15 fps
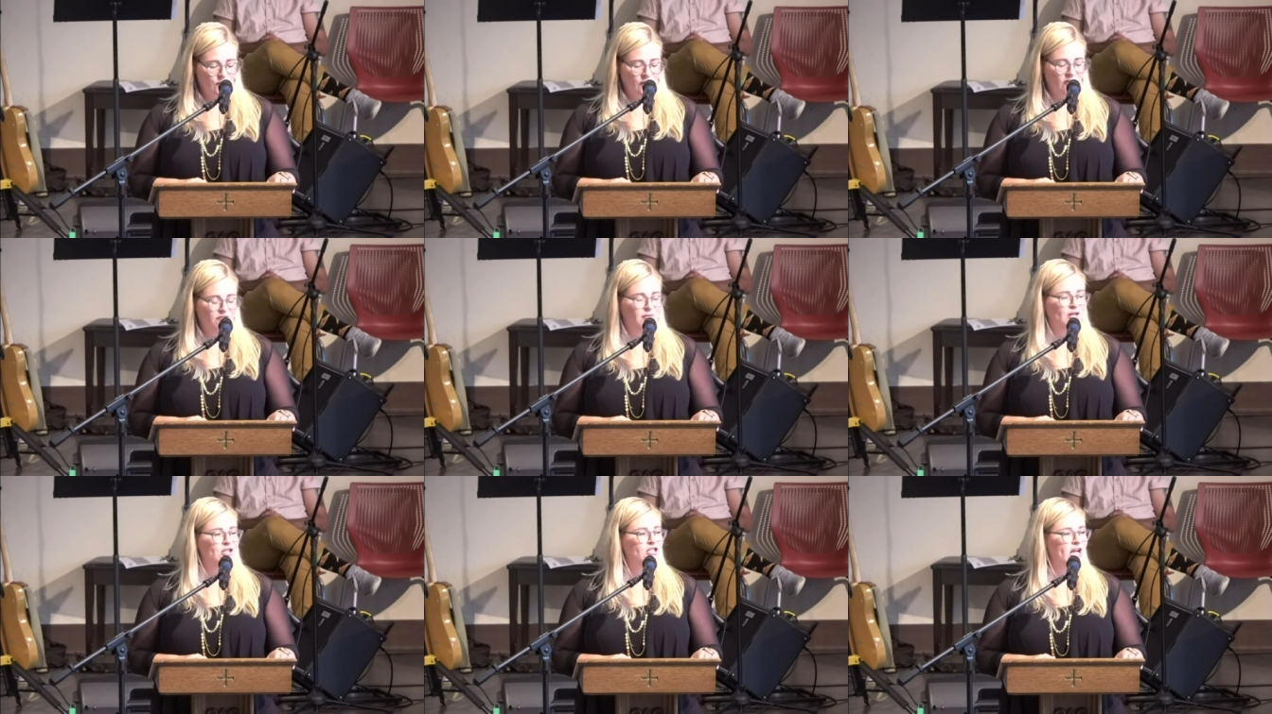we
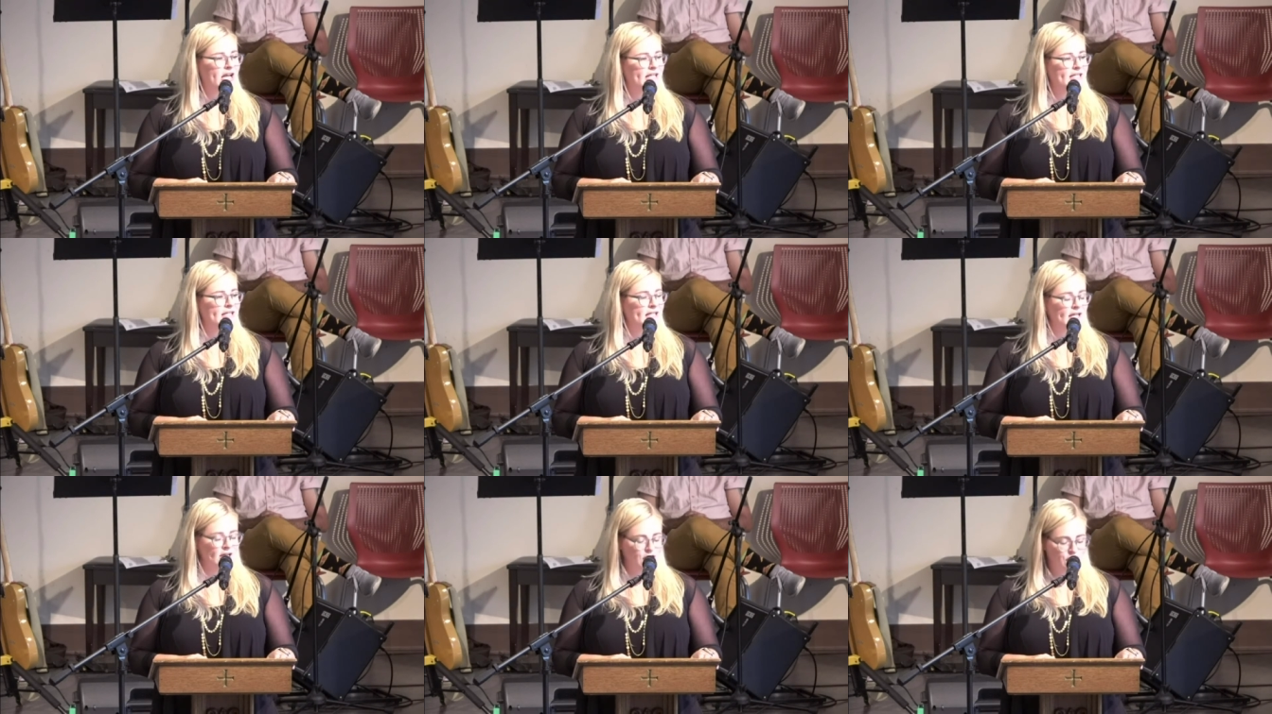have been
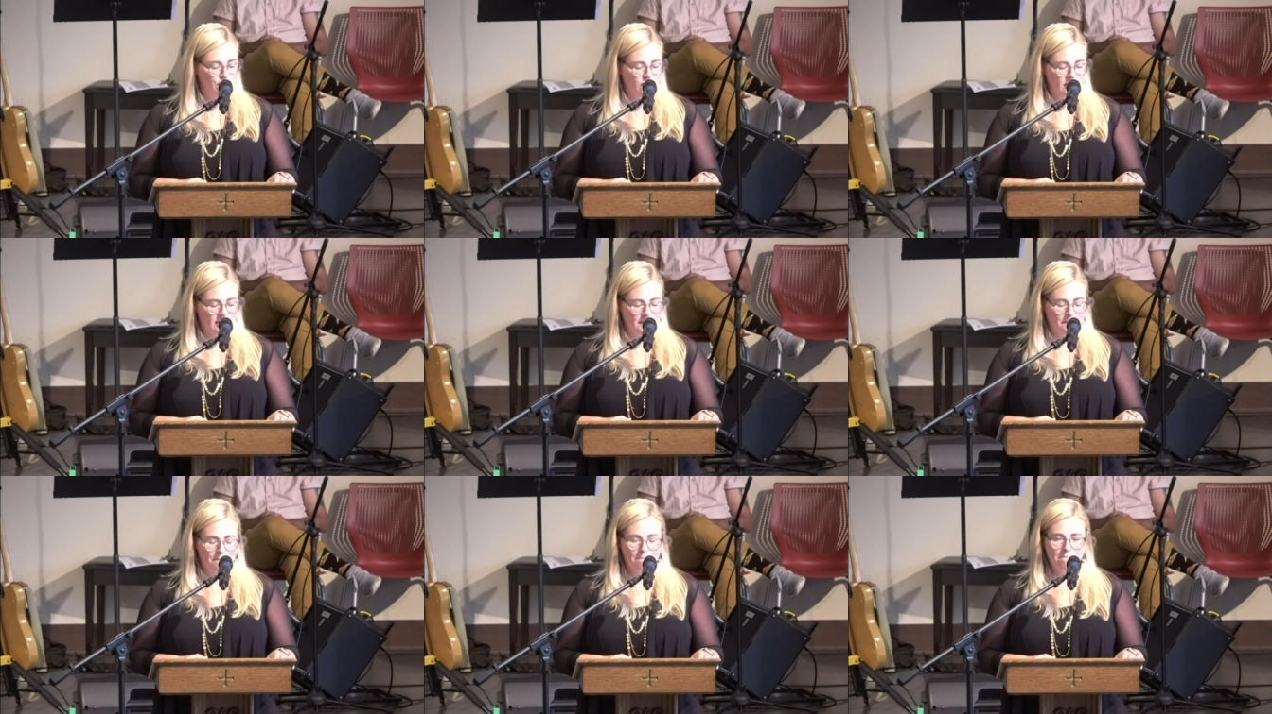chasing a
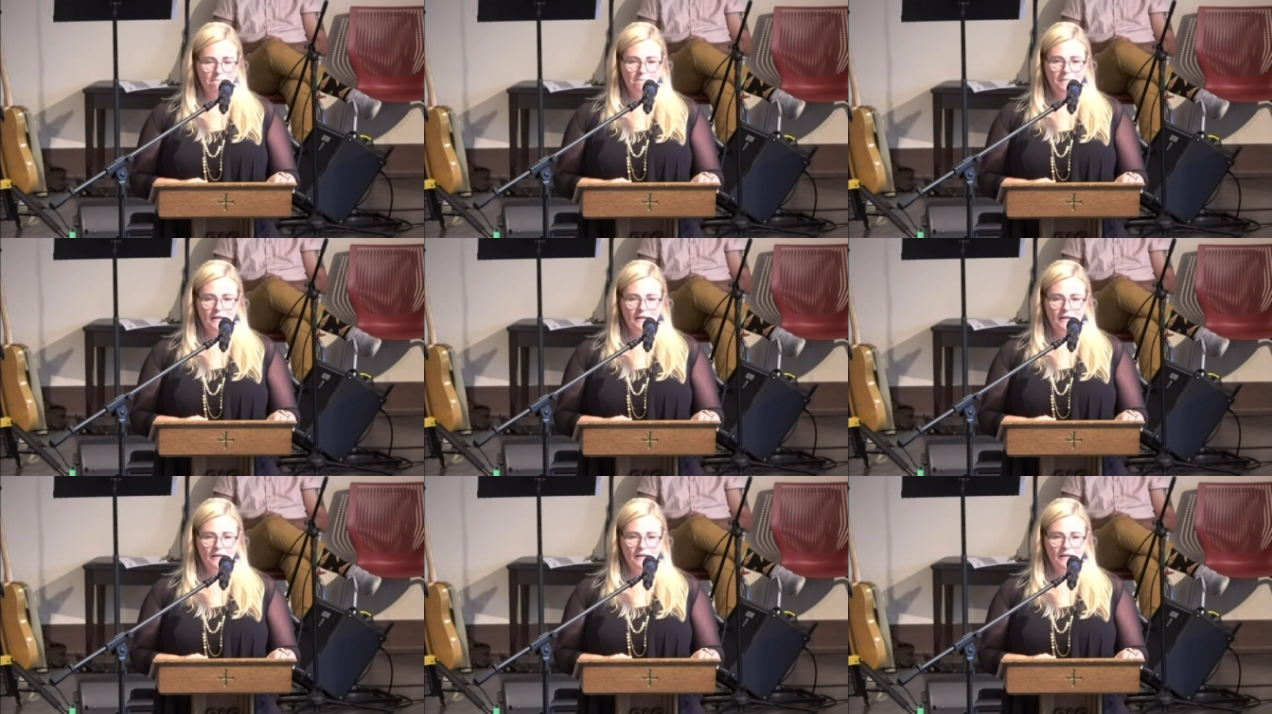dream,